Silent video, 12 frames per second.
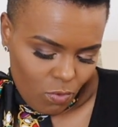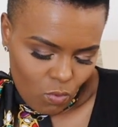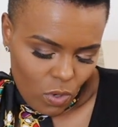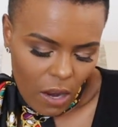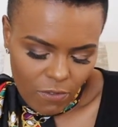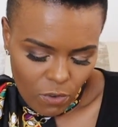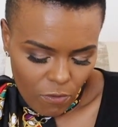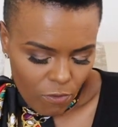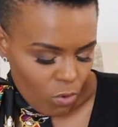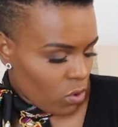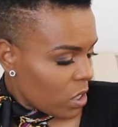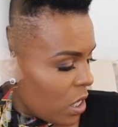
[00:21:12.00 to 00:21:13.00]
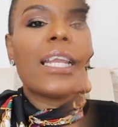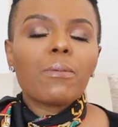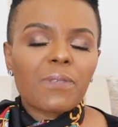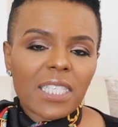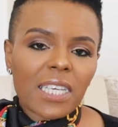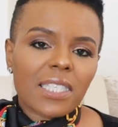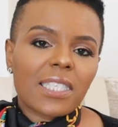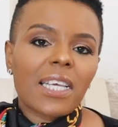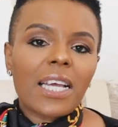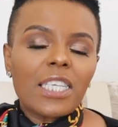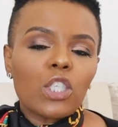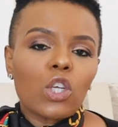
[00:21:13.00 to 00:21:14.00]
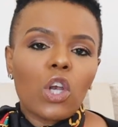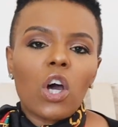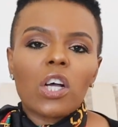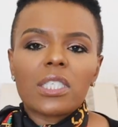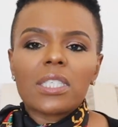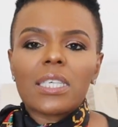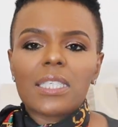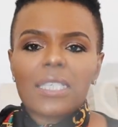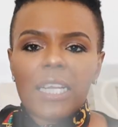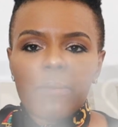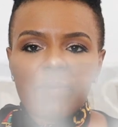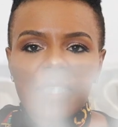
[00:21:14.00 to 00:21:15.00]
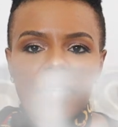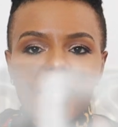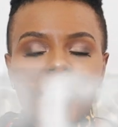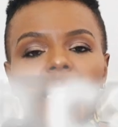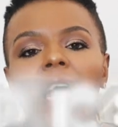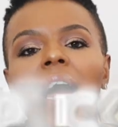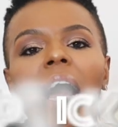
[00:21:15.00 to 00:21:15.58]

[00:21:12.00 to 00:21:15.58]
We love Tom Ford. And then lipsticks, second to last is lipsticks.